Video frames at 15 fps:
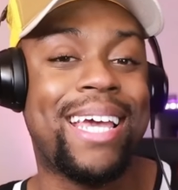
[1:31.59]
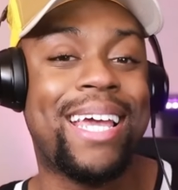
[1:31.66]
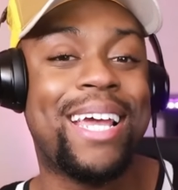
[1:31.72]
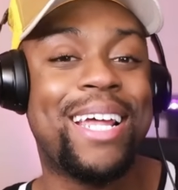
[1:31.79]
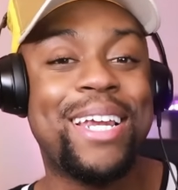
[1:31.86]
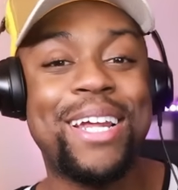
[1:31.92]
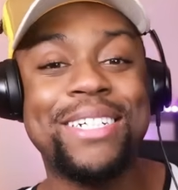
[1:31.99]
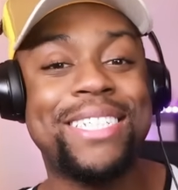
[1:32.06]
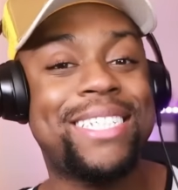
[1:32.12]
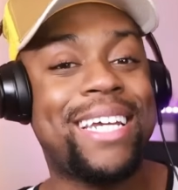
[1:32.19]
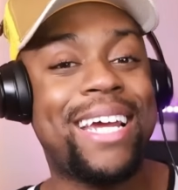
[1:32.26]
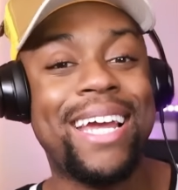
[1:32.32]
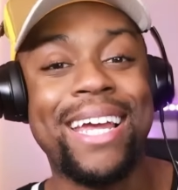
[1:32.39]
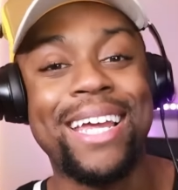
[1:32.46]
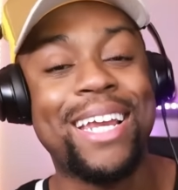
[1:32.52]
No
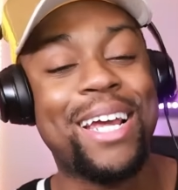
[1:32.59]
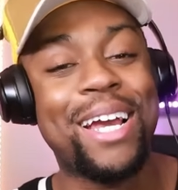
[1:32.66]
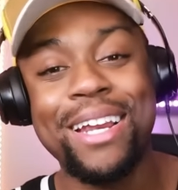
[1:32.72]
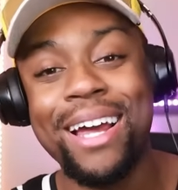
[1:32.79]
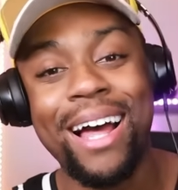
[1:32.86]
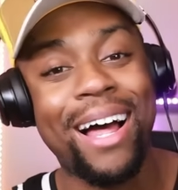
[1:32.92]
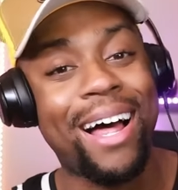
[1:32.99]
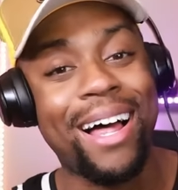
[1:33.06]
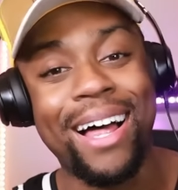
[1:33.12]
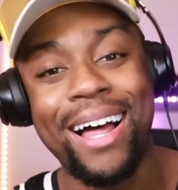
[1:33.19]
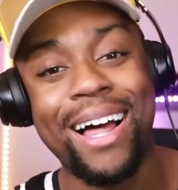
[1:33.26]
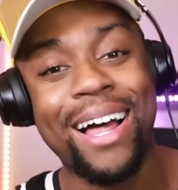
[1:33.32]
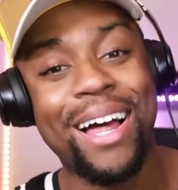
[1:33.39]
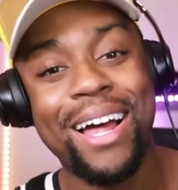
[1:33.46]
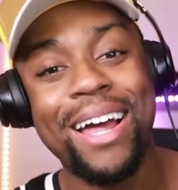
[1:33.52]
shade.
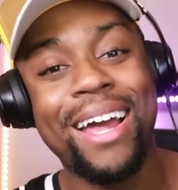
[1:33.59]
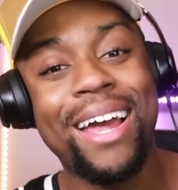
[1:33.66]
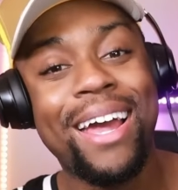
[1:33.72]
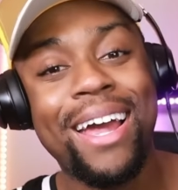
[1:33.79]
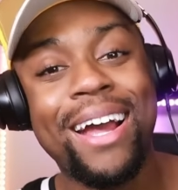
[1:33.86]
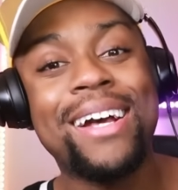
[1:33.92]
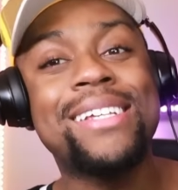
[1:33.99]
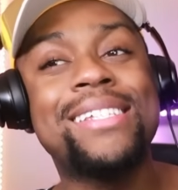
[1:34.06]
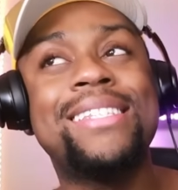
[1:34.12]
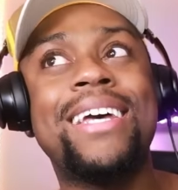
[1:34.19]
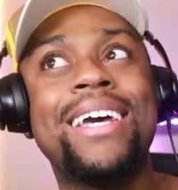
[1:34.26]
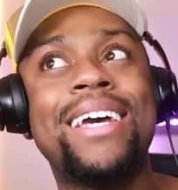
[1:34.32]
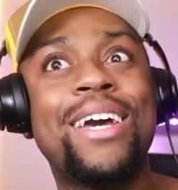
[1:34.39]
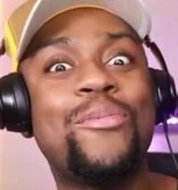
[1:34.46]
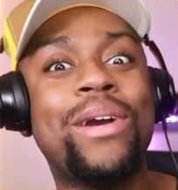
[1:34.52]
Because
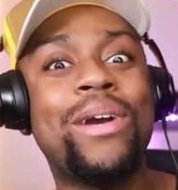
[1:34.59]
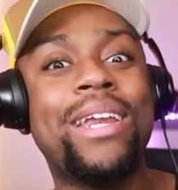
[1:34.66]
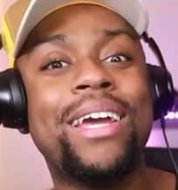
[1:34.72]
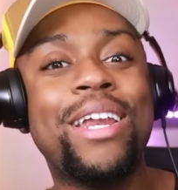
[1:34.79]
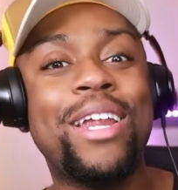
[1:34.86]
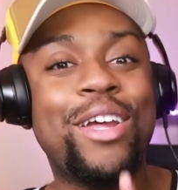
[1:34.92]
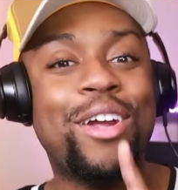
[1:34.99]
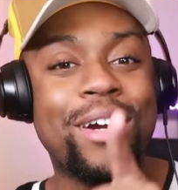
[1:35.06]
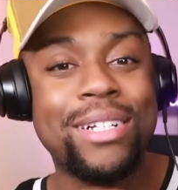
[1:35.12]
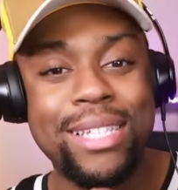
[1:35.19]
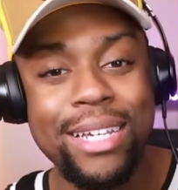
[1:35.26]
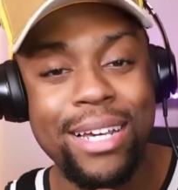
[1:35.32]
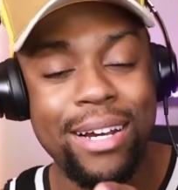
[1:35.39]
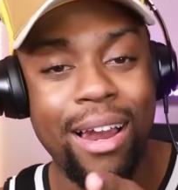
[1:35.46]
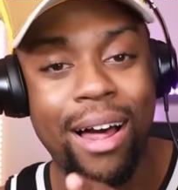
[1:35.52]
then we need your tea
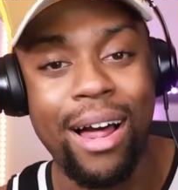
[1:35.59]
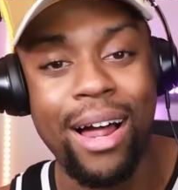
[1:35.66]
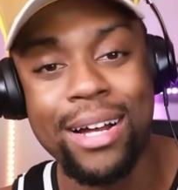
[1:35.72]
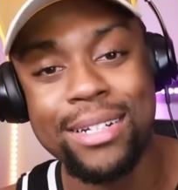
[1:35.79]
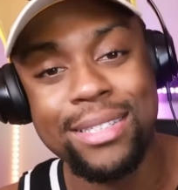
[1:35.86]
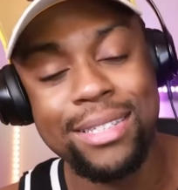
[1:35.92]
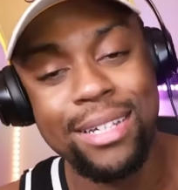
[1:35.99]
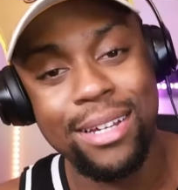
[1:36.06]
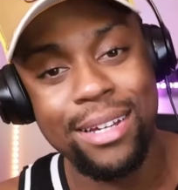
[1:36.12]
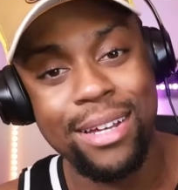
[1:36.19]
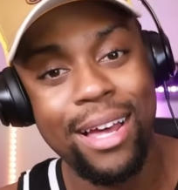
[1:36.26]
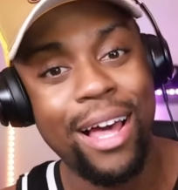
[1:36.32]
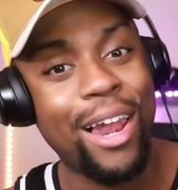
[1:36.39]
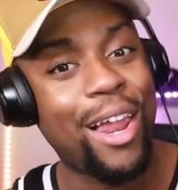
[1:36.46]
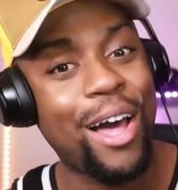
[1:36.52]
clocked.
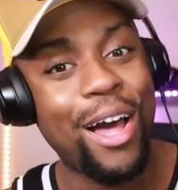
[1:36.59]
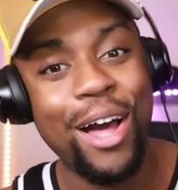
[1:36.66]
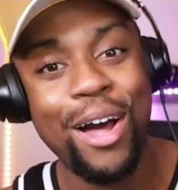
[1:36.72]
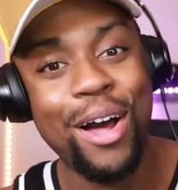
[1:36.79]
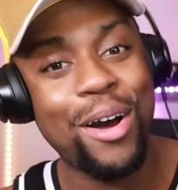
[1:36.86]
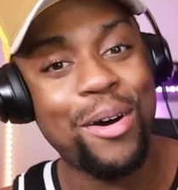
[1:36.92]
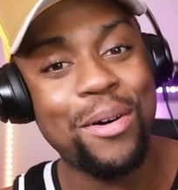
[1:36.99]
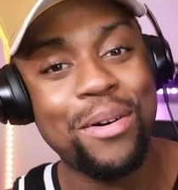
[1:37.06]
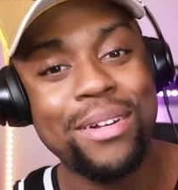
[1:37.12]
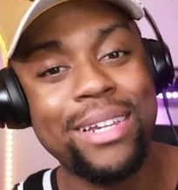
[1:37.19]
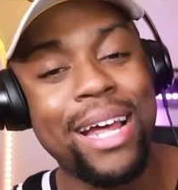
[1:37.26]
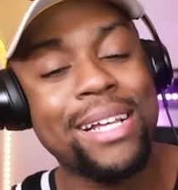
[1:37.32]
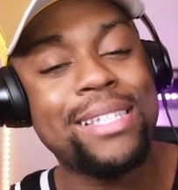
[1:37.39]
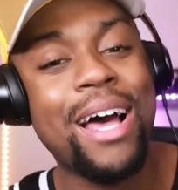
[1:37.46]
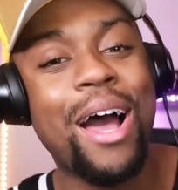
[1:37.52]
Hello.
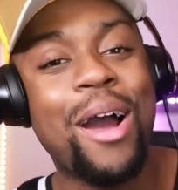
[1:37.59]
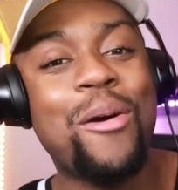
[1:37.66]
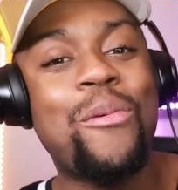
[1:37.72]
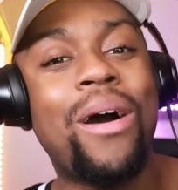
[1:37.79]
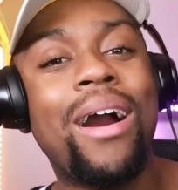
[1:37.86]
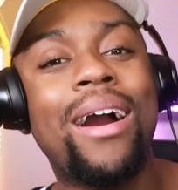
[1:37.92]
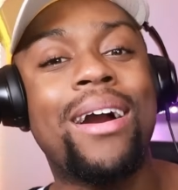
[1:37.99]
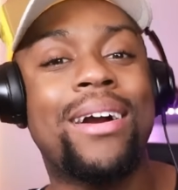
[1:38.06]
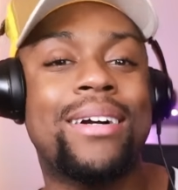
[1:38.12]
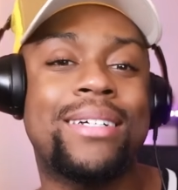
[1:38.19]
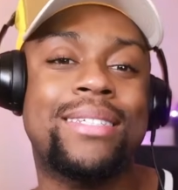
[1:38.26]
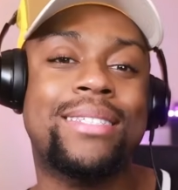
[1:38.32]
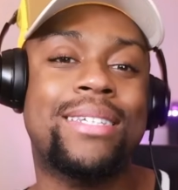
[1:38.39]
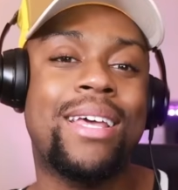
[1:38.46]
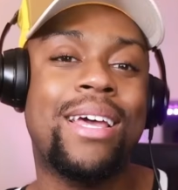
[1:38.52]
That's how it
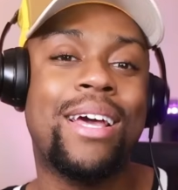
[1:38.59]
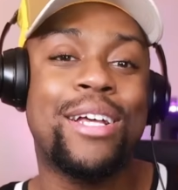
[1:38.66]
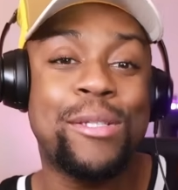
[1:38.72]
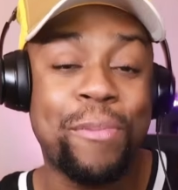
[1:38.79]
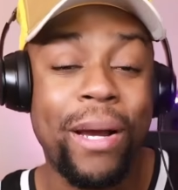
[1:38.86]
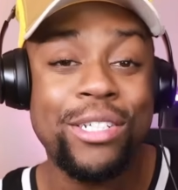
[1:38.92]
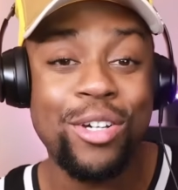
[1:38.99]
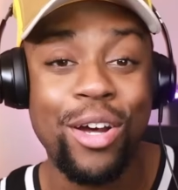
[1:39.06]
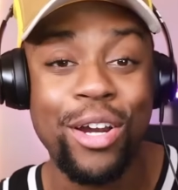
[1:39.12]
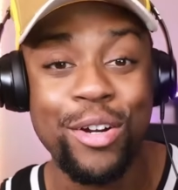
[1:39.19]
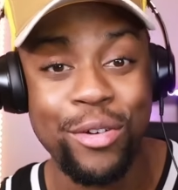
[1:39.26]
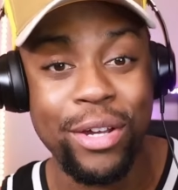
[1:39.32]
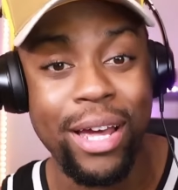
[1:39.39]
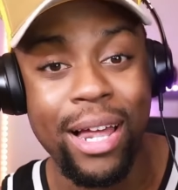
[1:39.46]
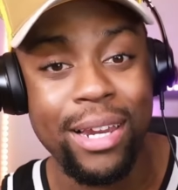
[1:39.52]
works, especially on a
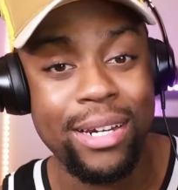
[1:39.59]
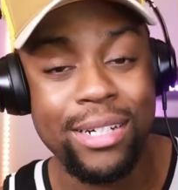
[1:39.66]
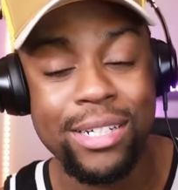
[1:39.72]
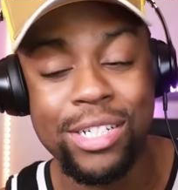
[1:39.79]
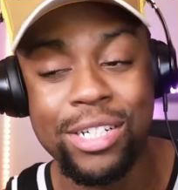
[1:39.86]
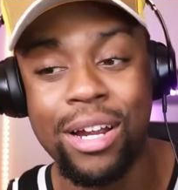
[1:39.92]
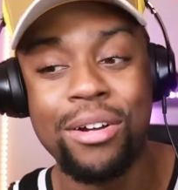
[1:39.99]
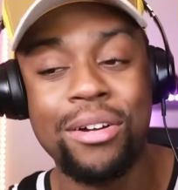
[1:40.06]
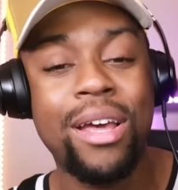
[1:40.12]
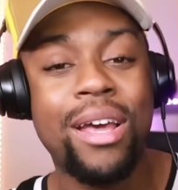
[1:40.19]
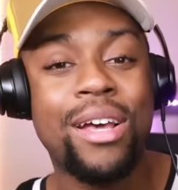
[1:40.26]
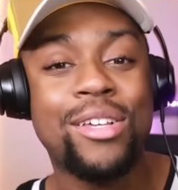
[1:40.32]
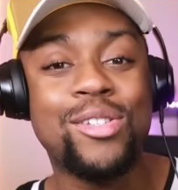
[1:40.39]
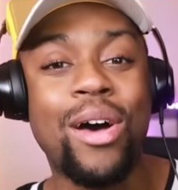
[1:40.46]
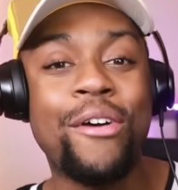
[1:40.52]
reality show.
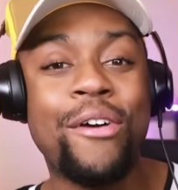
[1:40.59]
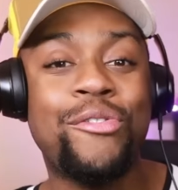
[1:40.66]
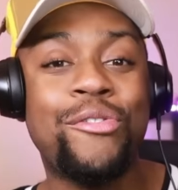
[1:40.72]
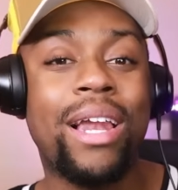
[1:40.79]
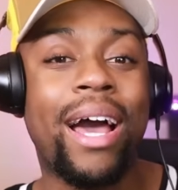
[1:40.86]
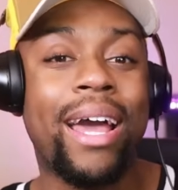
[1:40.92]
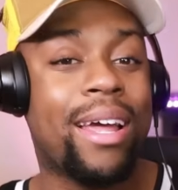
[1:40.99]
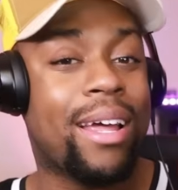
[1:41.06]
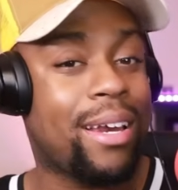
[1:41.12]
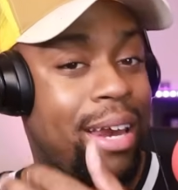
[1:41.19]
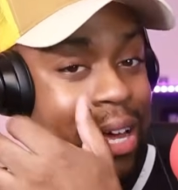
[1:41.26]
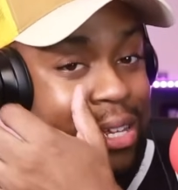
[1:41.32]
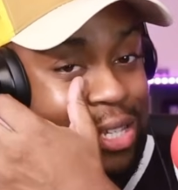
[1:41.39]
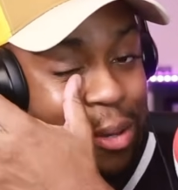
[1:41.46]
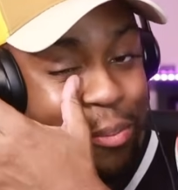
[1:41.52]
So I feel like
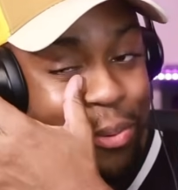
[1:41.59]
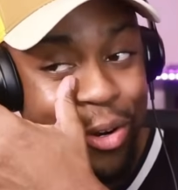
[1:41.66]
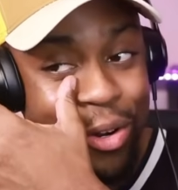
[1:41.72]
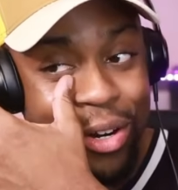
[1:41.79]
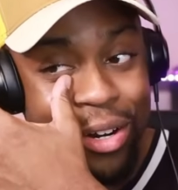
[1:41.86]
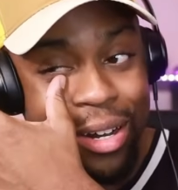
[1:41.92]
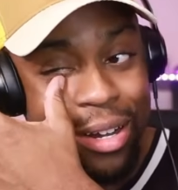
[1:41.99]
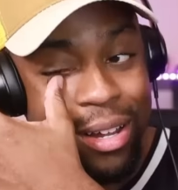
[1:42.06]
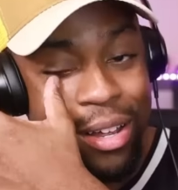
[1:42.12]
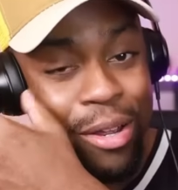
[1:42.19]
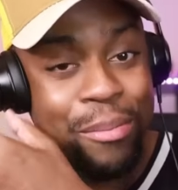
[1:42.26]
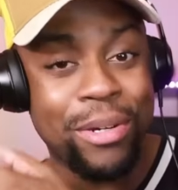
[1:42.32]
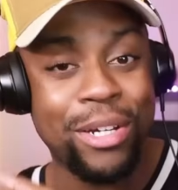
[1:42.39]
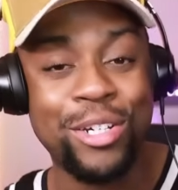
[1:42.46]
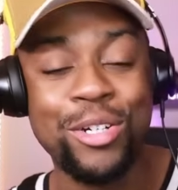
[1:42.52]
that's hypocritical of him
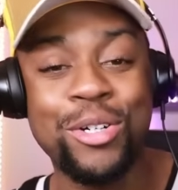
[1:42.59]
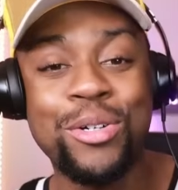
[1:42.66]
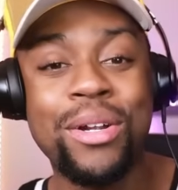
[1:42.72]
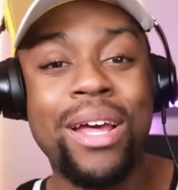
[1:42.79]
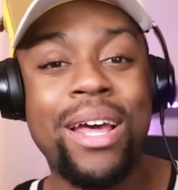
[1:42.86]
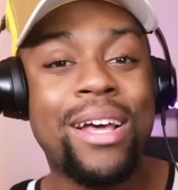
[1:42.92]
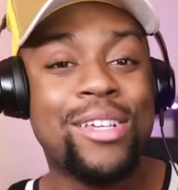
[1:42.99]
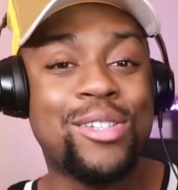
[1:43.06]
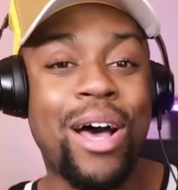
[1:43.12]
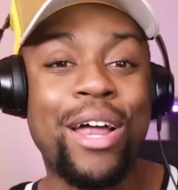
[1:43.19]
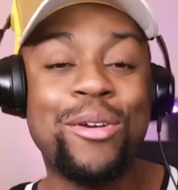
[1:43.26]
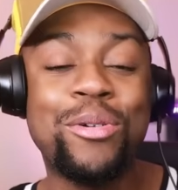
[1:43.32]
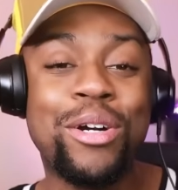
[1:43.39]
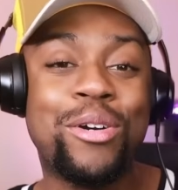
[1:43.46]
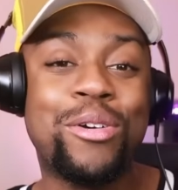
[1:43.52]
to do. So I do
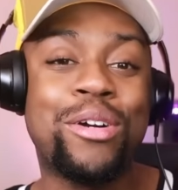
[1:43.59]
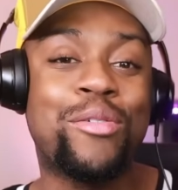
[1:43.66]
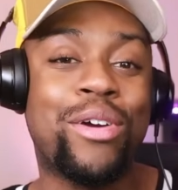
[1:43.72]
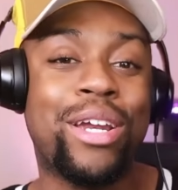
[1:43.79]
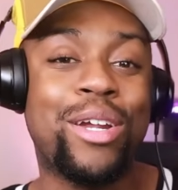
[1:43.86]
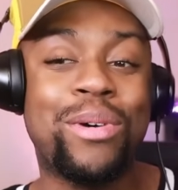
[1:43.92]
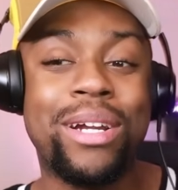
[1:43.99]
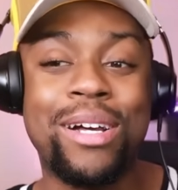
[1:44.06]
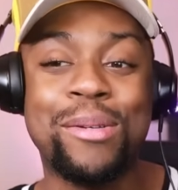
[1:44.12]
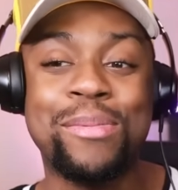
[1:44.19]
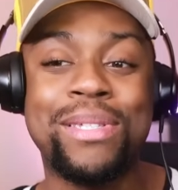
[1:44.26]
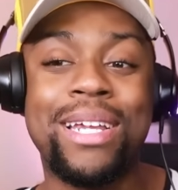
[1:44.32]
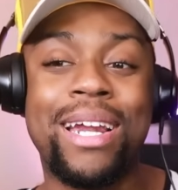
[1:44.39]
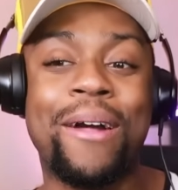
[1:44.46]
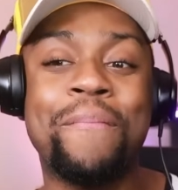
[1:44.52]
agree with Rennie when it comes to
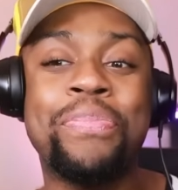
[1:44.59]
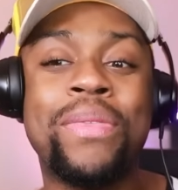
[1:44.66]
that.